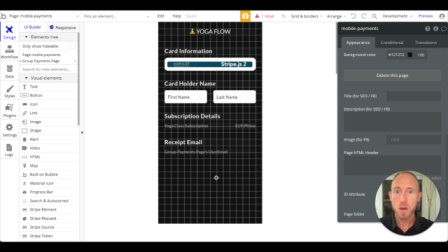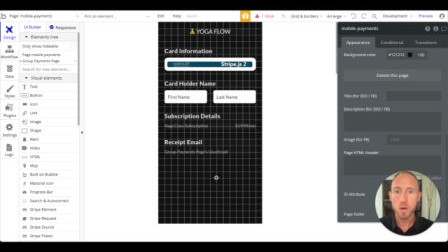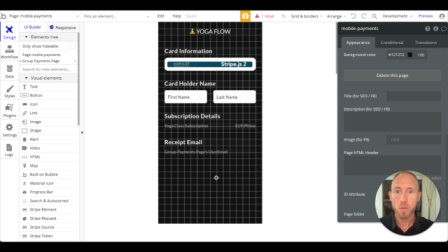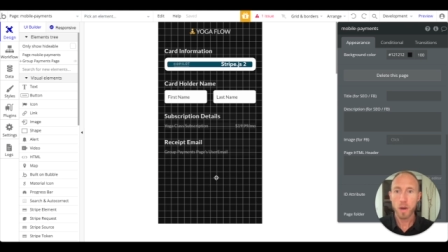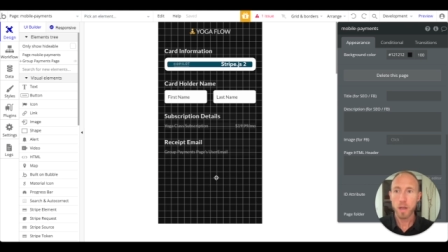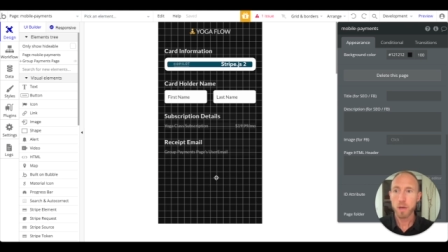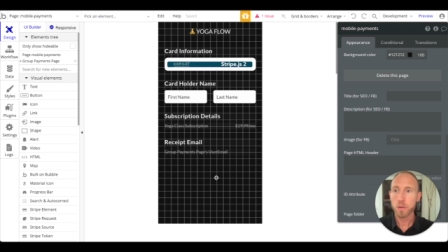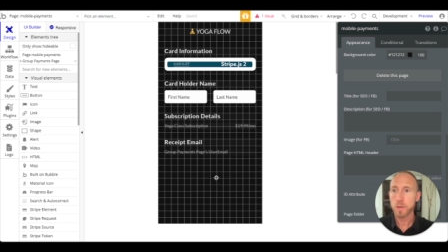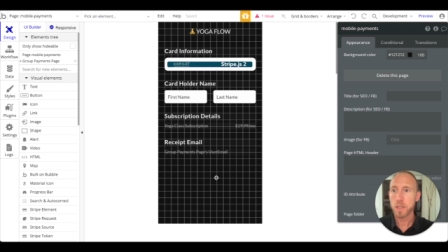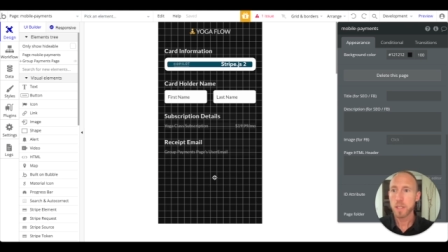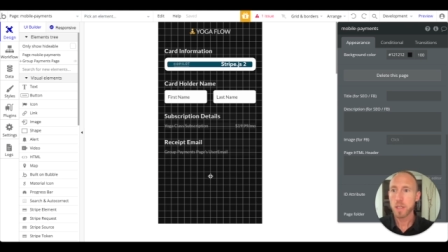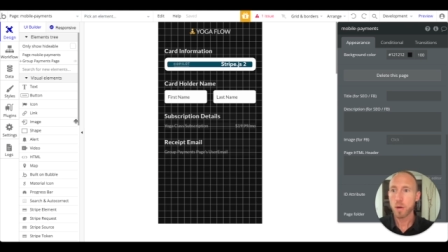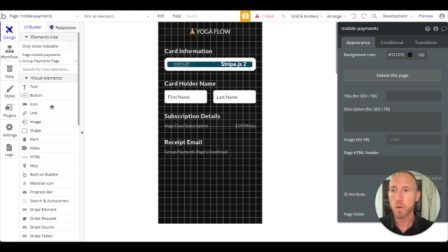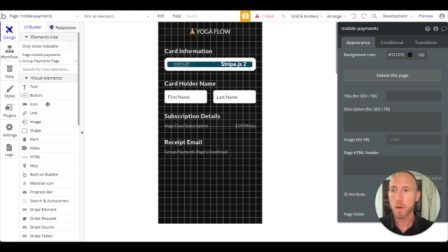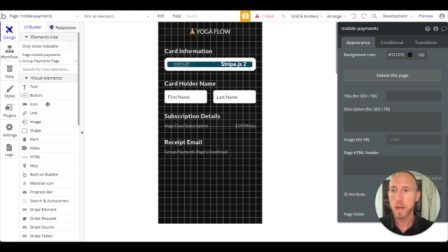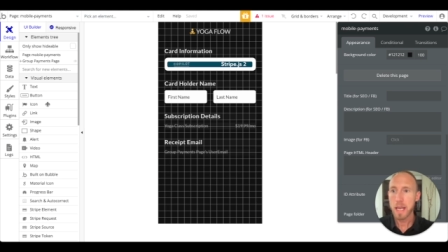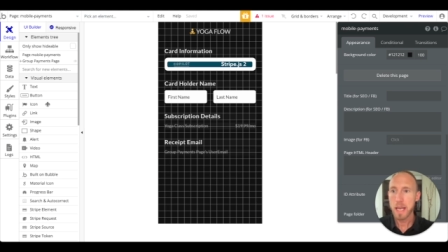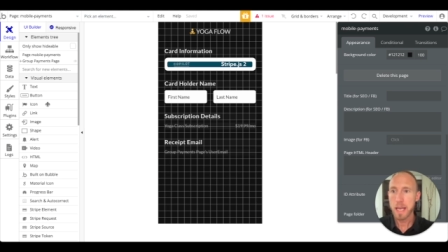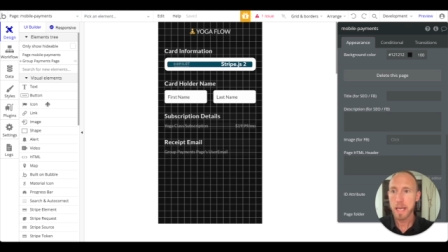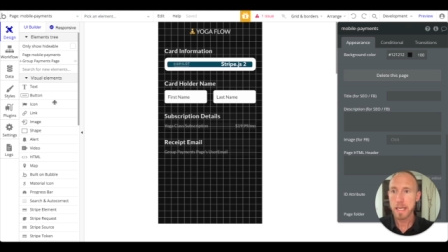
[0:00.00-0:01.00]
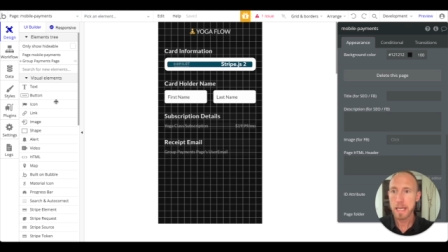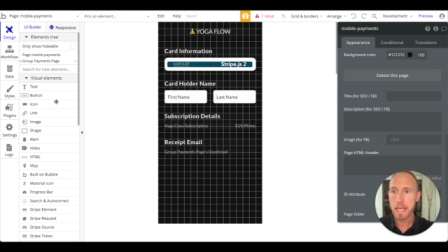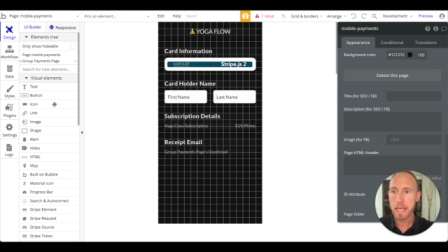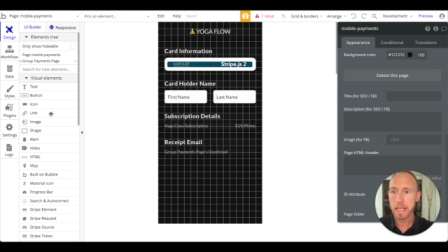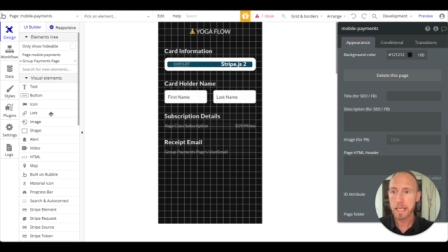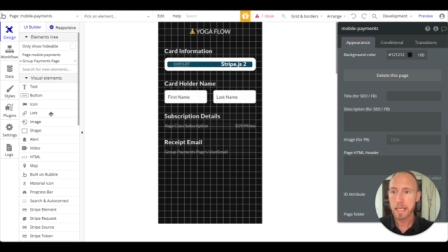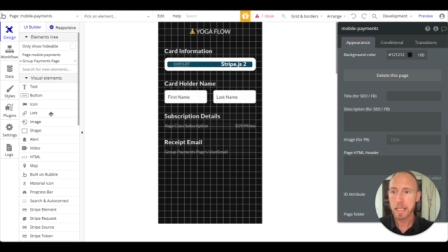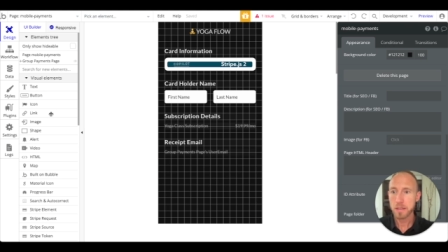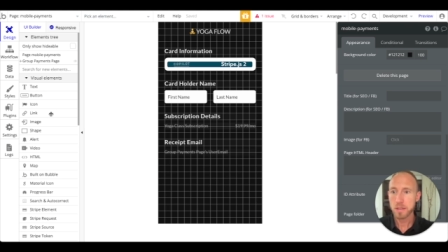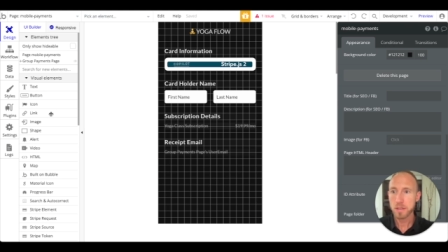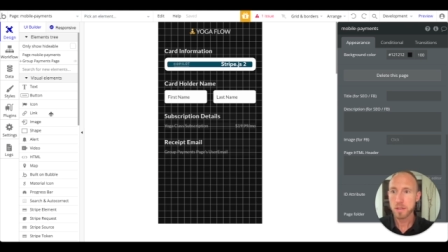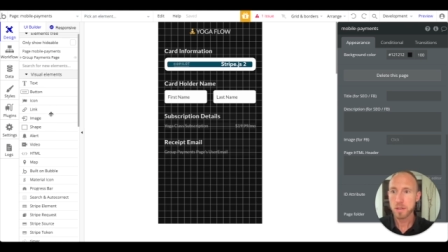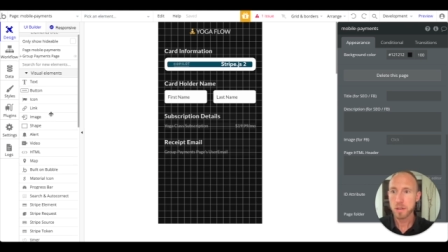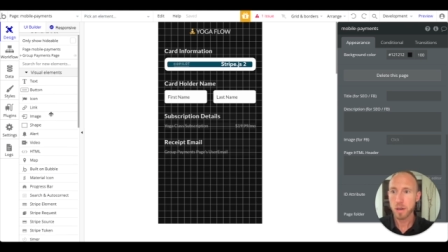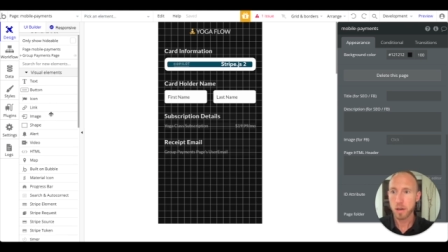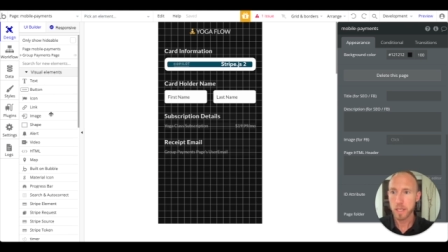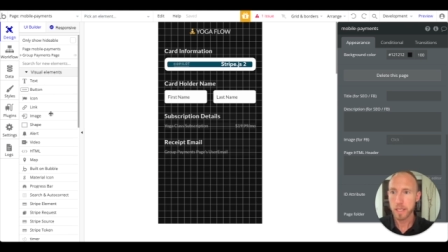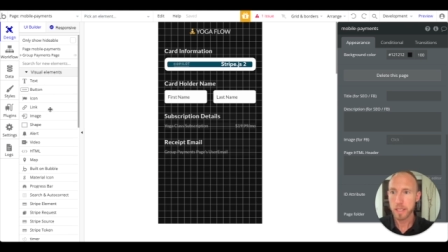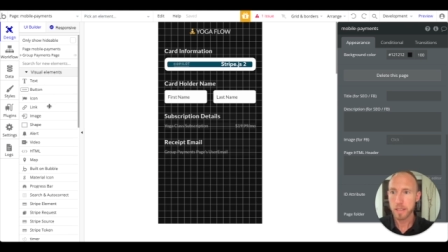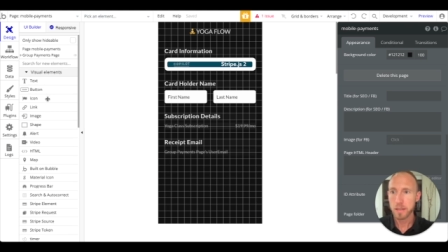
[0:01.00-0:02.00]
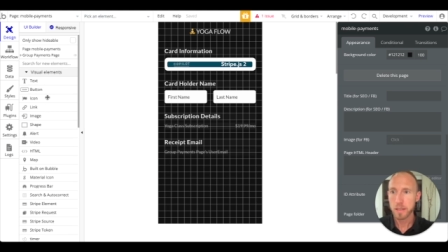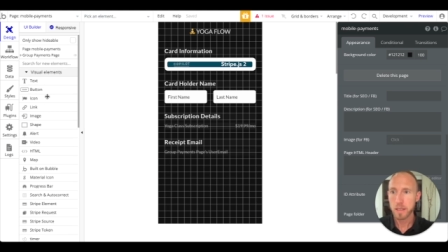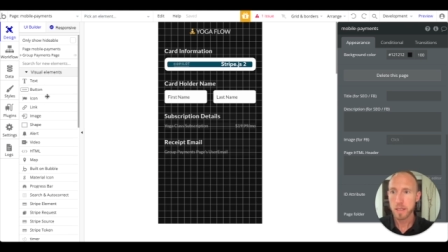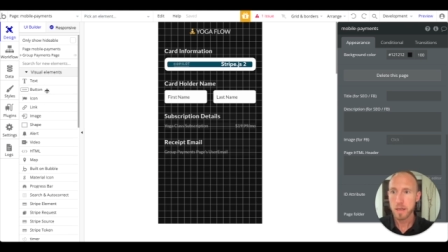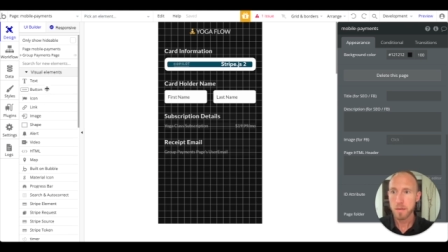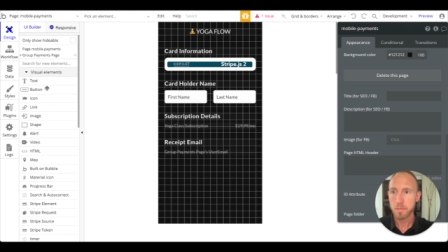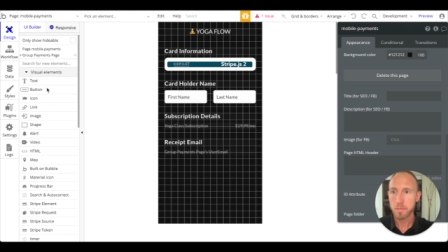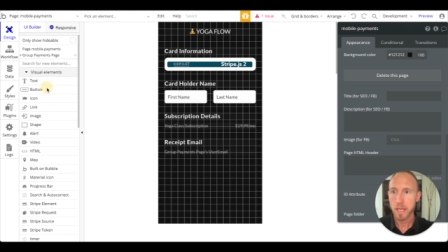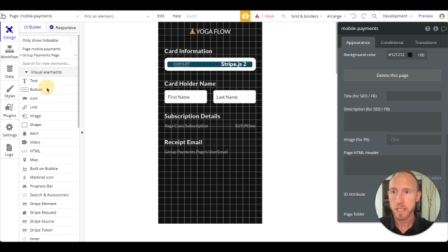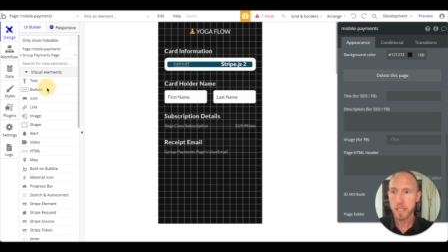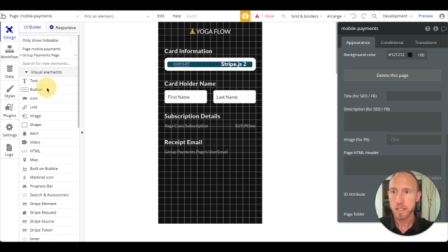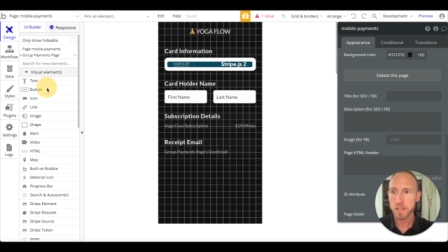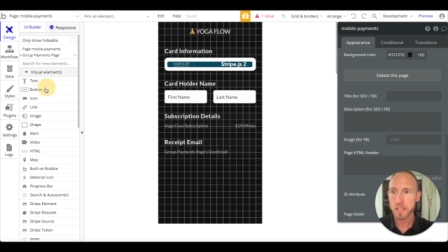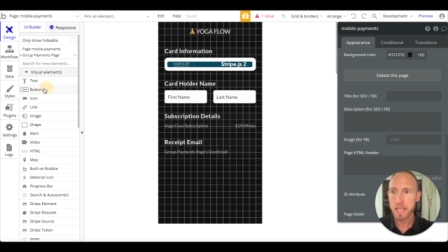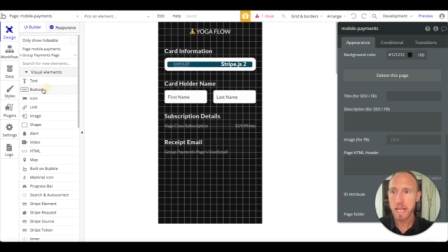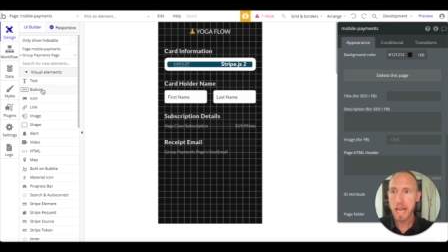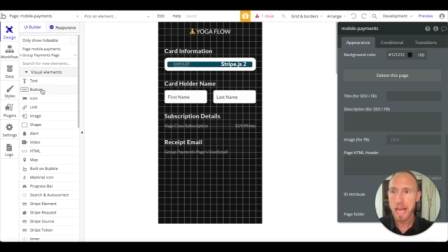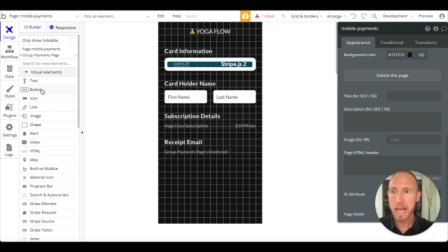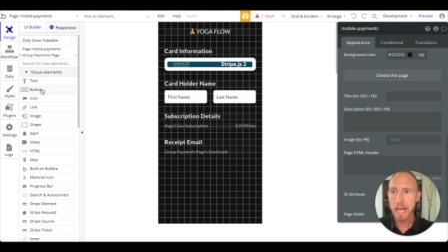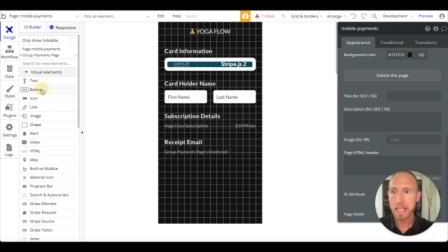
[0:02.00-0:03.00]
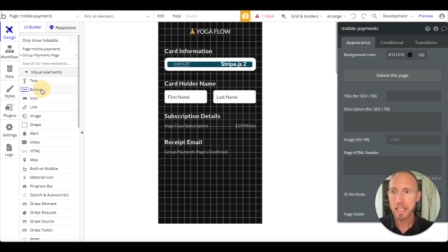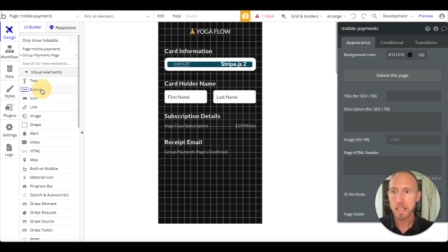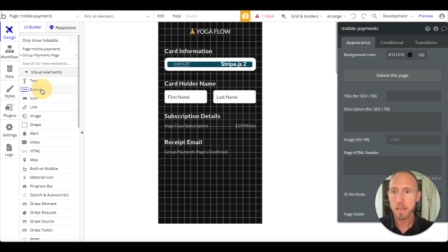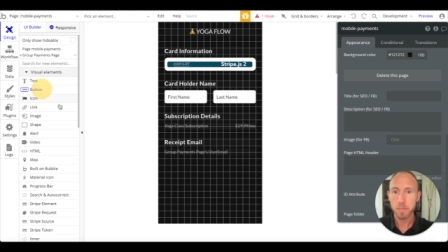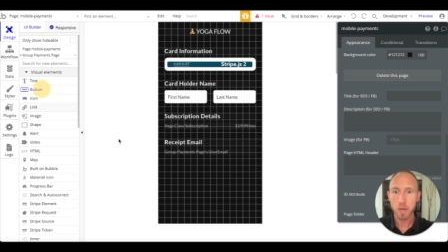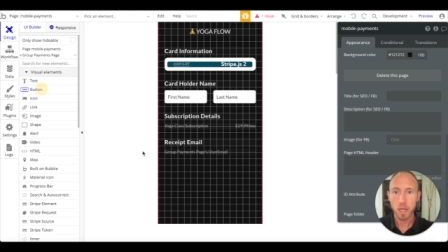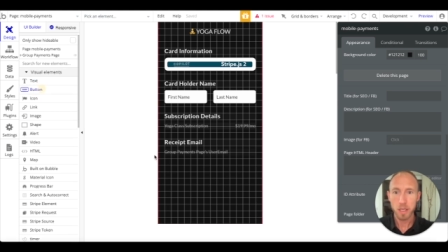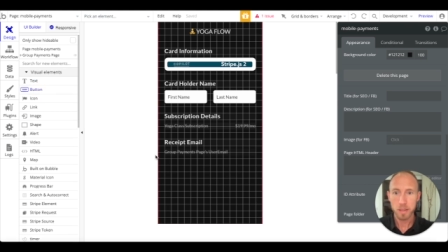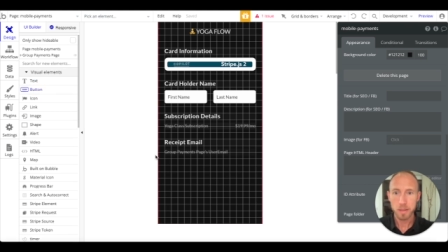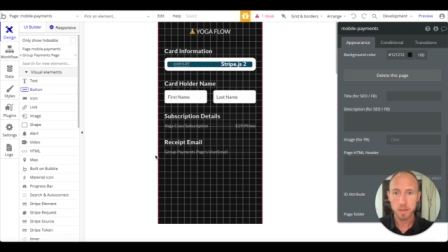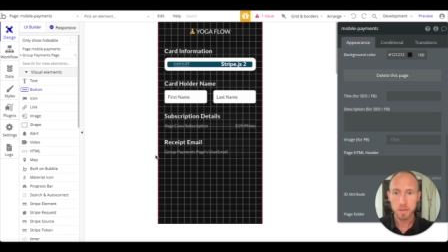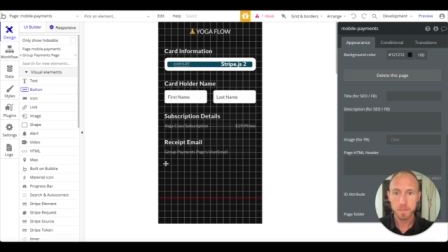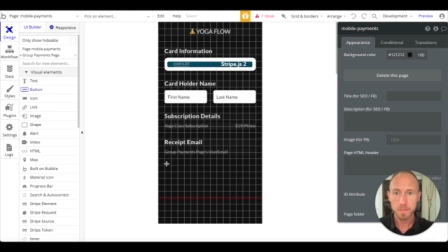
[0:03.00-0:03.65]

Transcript: why don't we go ahead and get started by just adding a button